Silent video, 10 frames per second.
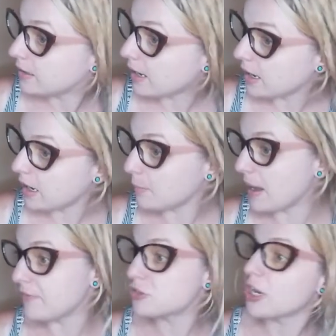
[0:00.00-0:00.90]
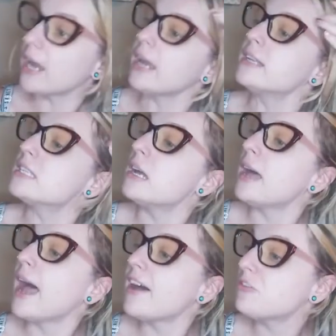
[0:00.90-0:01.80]
I've tried a
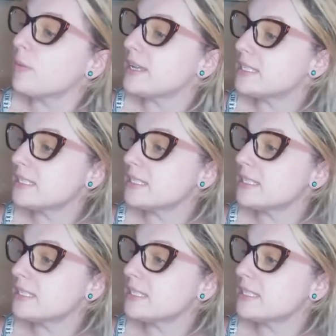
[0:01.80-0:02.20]
halfway